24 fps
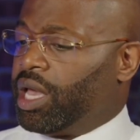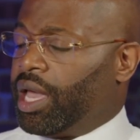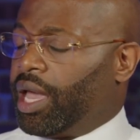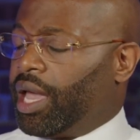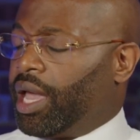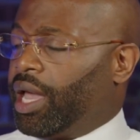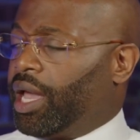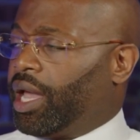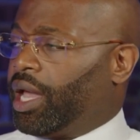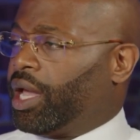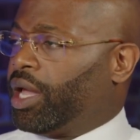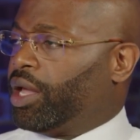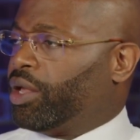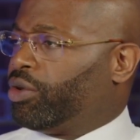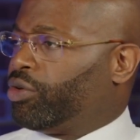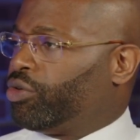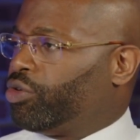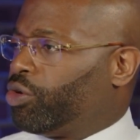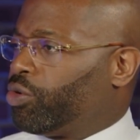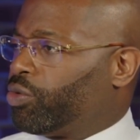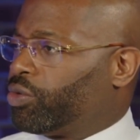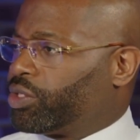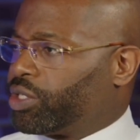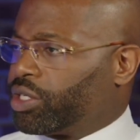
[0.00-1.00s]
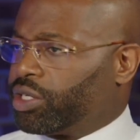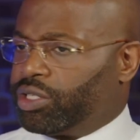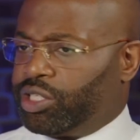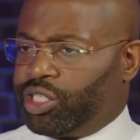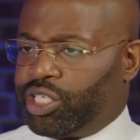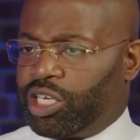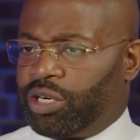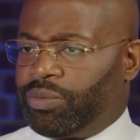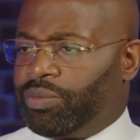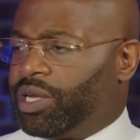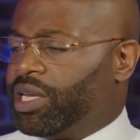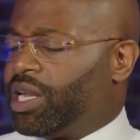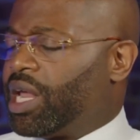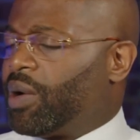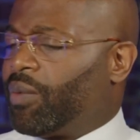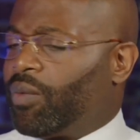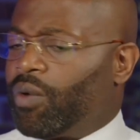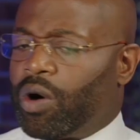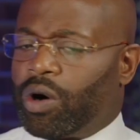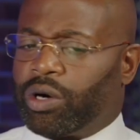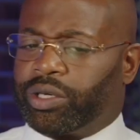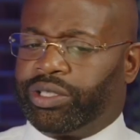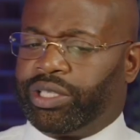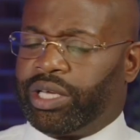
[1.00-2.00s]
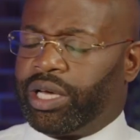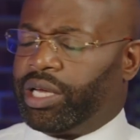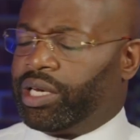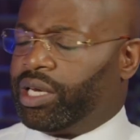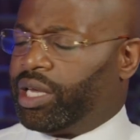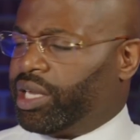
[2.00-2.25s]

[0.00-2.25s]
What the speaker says: and there was a gentleman that walked in,